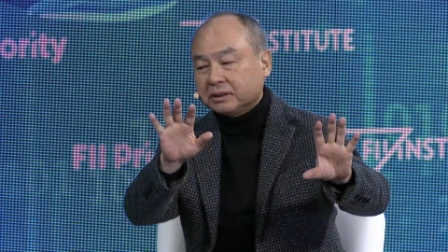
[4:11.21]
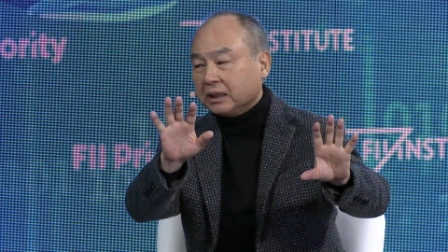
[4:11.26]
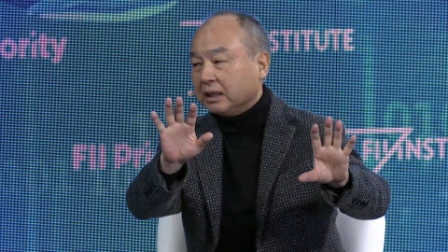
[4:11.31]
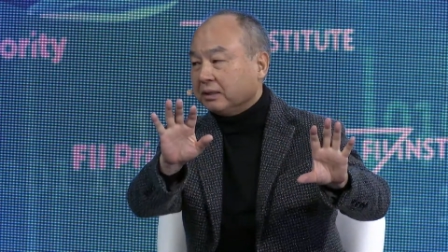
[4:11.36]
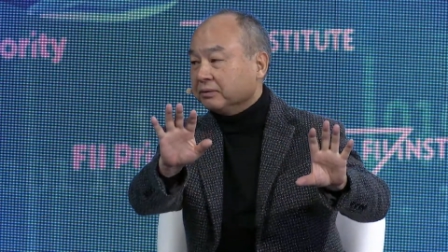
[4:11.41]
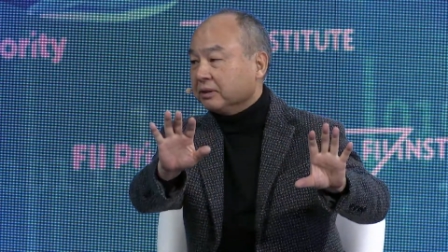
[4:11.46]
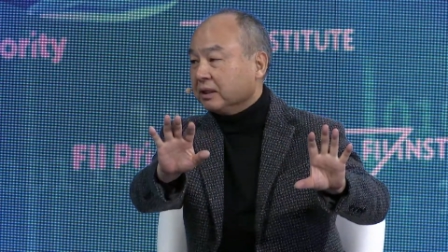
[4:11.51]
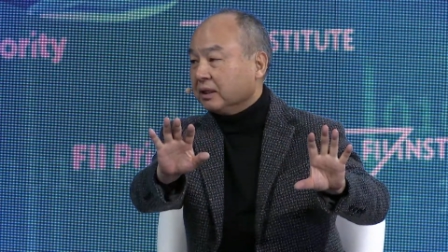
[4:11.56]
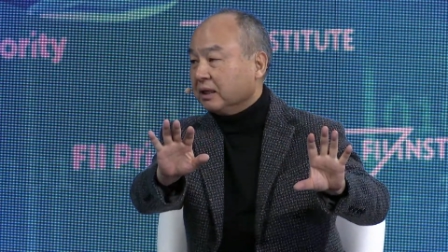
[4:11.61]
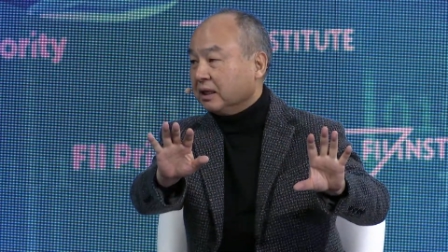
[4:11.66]

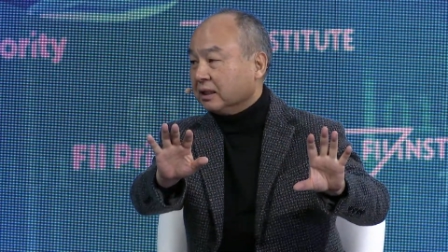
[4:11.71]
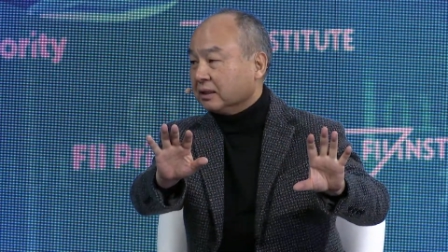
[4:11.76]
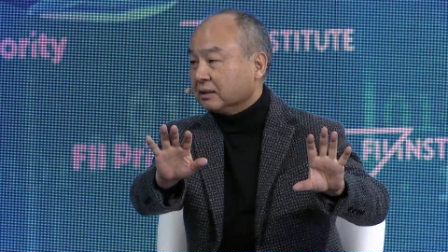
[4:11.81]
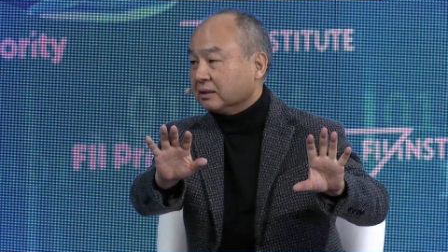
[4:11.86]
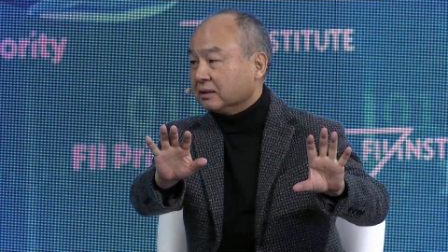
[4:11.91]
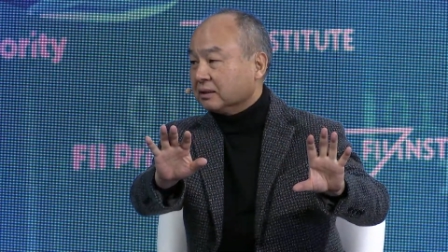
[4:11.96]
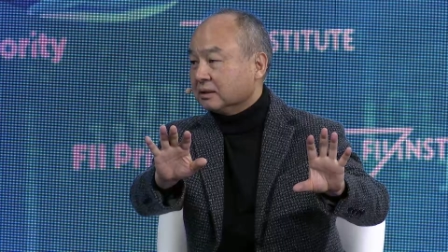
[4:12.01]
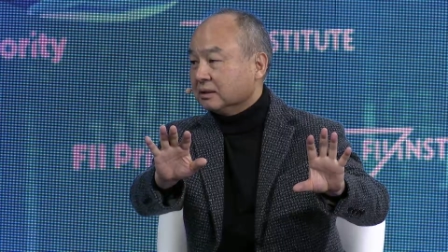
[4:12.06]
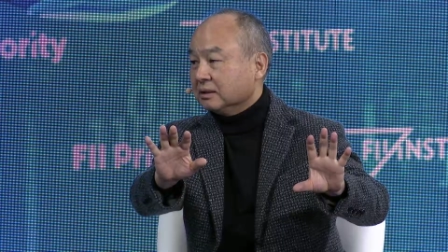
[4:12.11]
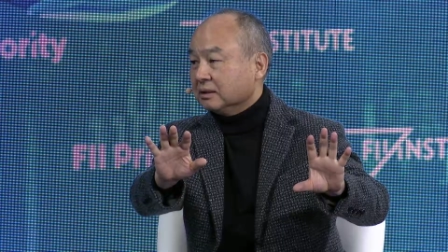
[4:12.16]

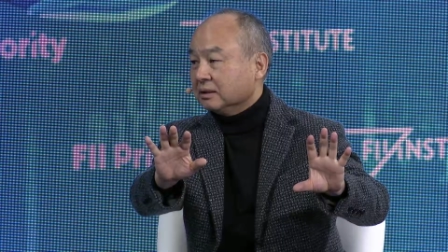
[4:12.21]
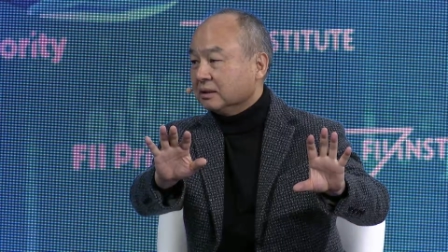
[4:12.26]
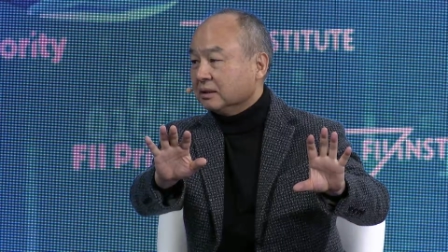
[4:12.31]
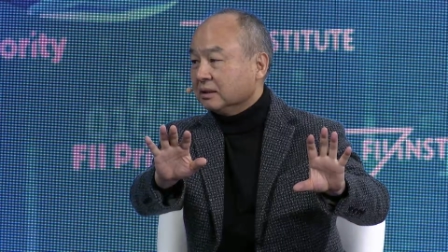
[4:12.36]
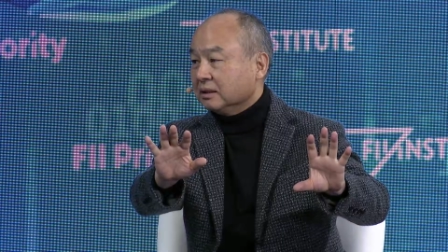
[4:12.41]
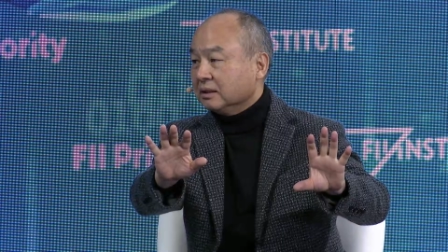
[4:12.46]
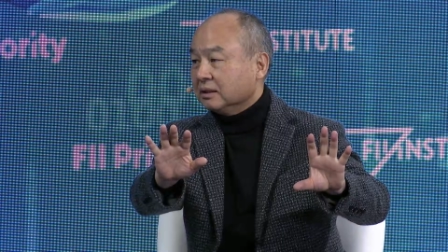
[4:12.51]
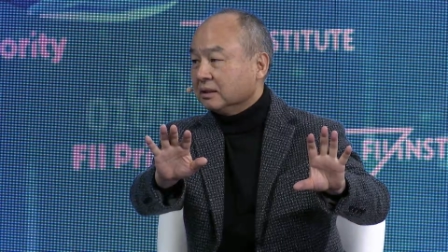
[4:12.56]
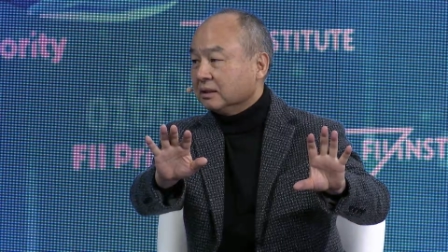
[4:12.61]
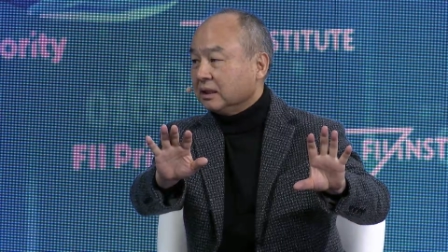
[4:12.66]
1000x.
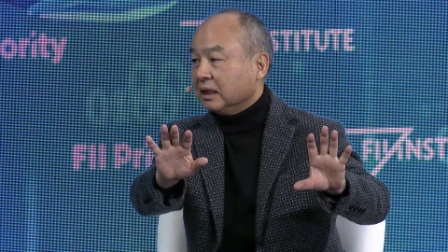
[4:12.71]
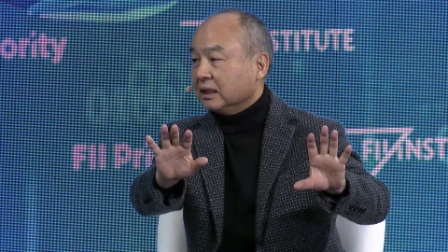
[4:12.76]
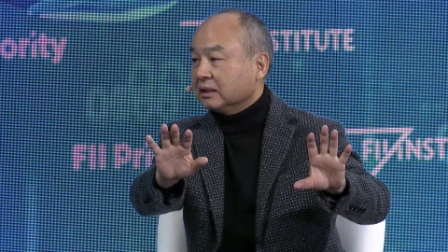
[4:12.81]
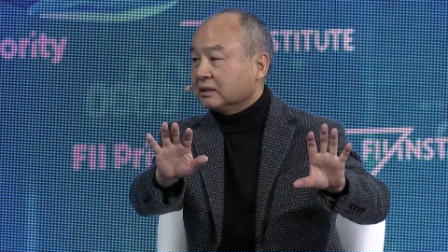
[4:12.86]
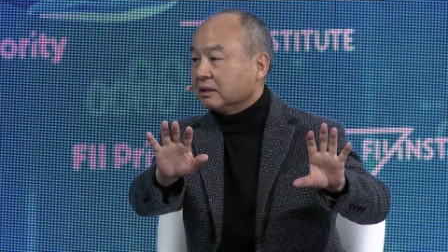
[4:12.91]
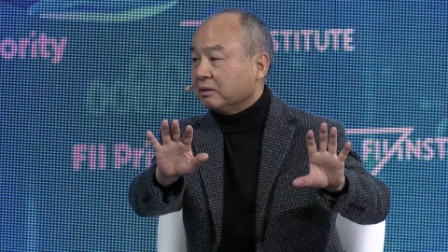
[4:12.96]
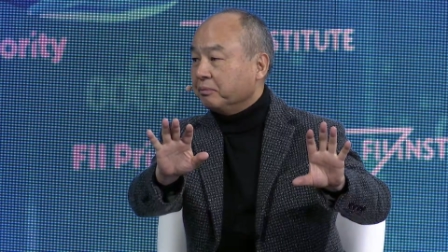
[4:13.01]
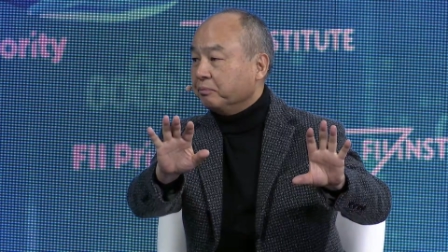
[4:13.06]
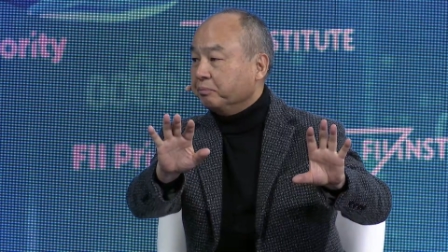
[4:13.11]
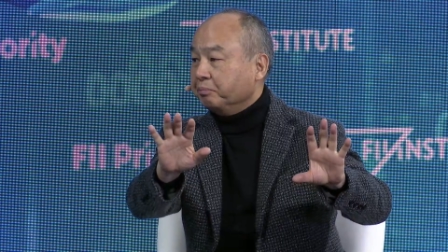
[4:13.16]

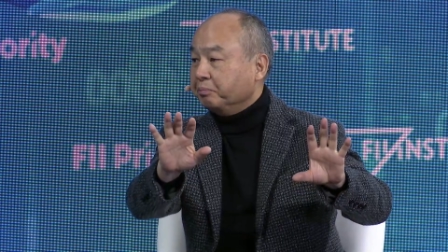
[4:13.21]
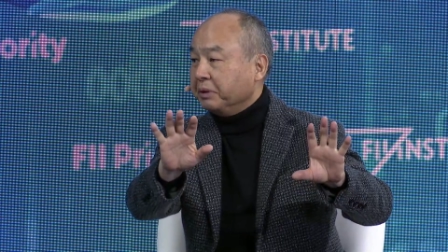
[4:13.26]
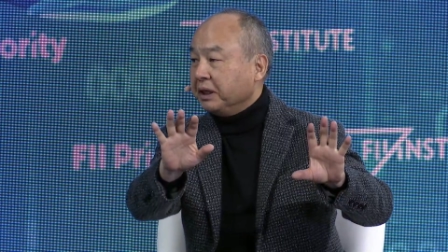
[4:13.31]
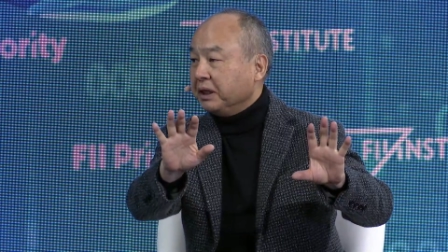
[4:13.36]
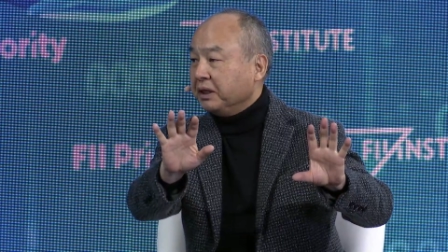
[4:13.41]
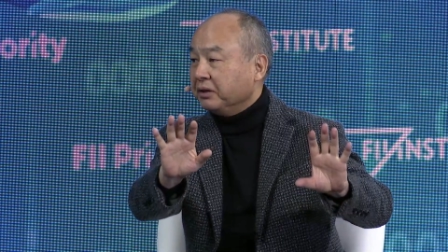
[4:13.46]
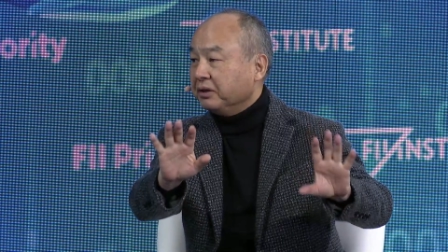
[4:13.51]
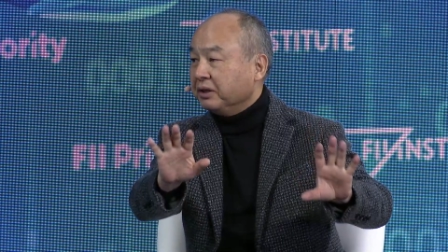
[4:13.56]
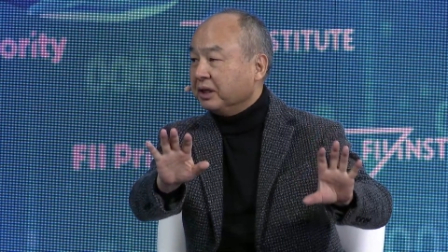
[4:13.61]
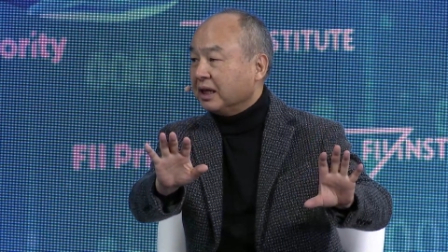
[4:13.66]
That's a
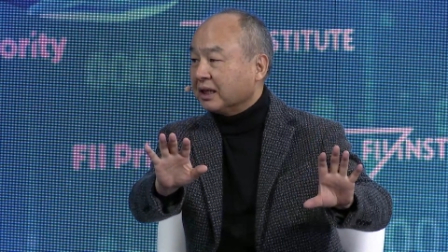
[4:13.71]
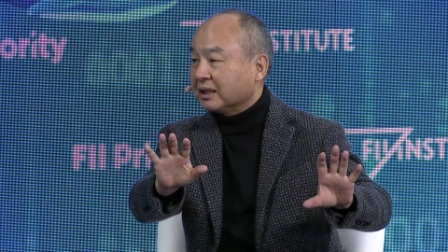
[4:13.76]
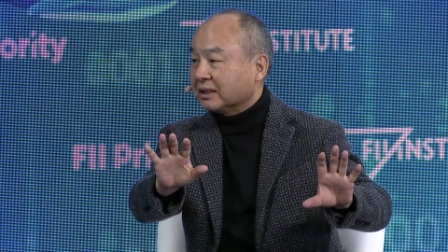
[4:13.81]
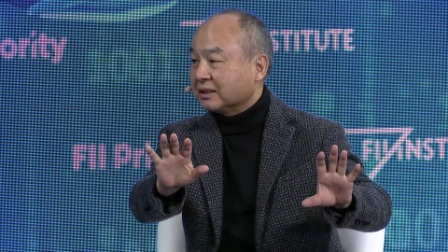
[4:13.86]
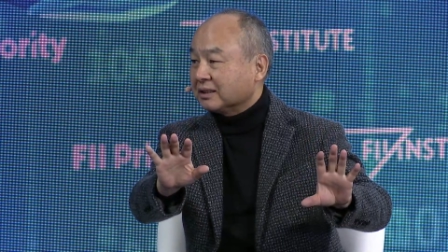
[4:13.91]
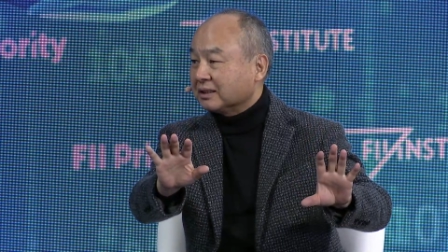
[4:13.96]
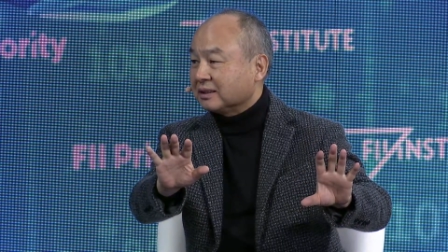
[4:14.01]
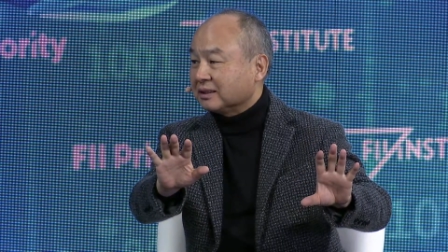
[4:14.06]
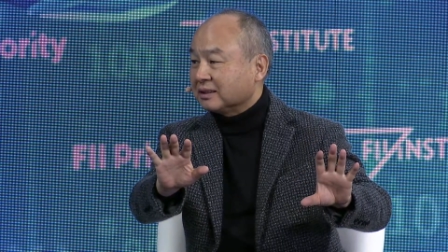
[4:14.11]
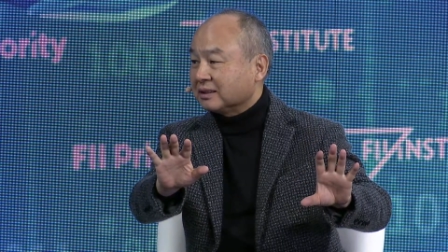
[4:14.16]
million
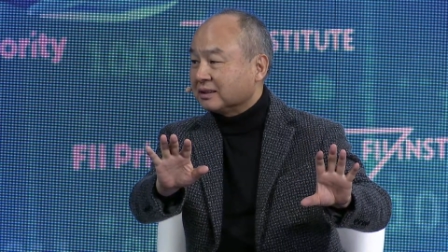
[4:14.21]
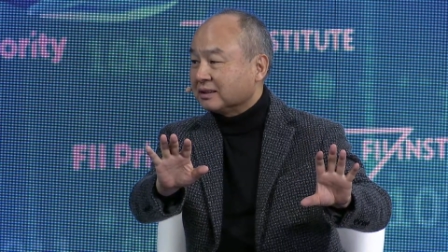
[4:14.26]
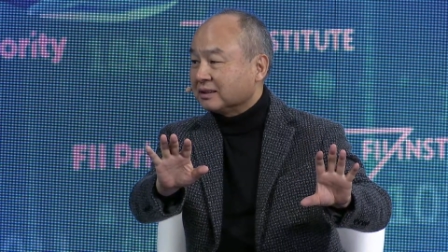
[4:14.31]
x.